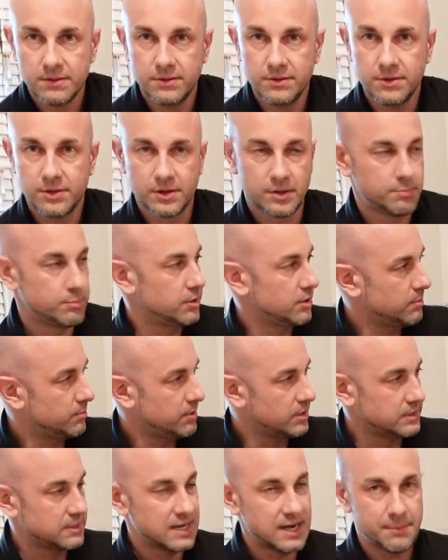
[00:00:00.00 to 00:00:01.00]
you could put them
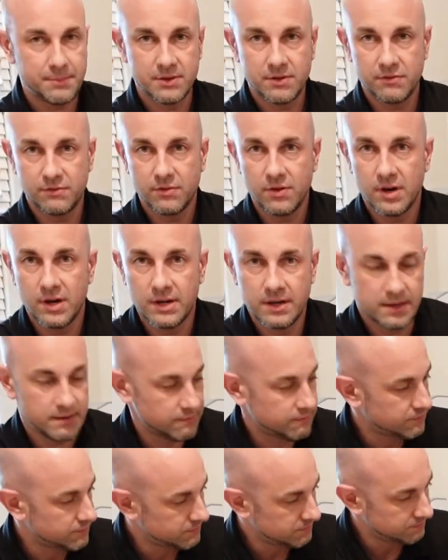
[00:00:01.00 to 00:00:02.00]
on top of the front.
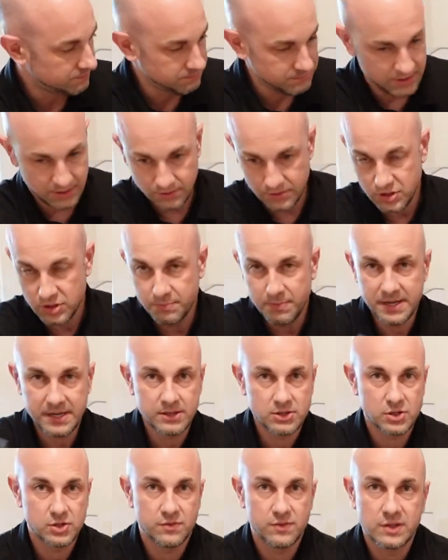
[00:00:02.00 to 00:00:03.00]
If the
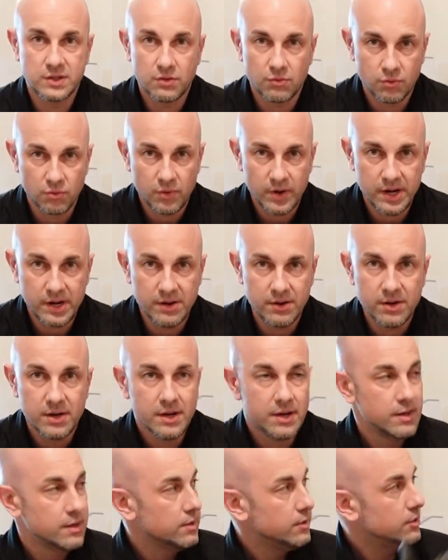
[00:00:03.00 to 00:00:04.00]
speakers are in the rear,
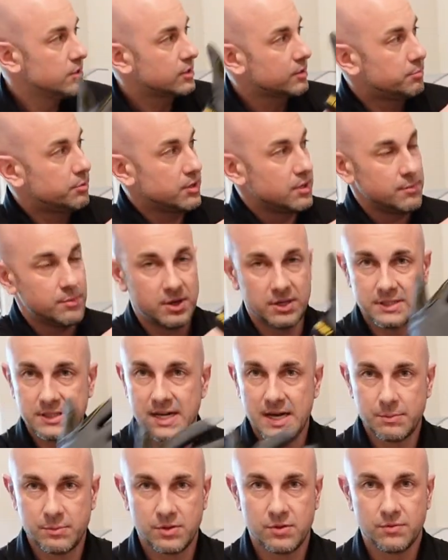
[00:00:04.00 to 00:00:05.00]
you could put them on
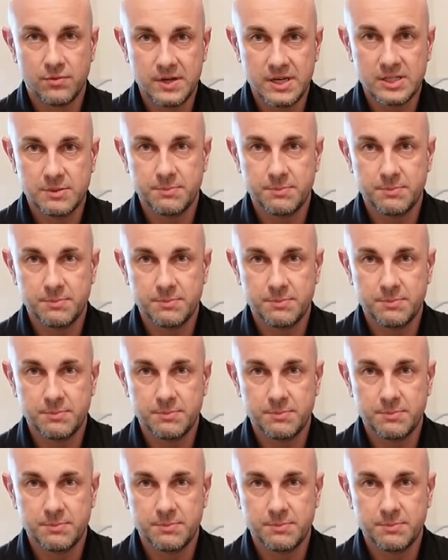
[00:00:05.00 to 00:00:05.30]
top of the rear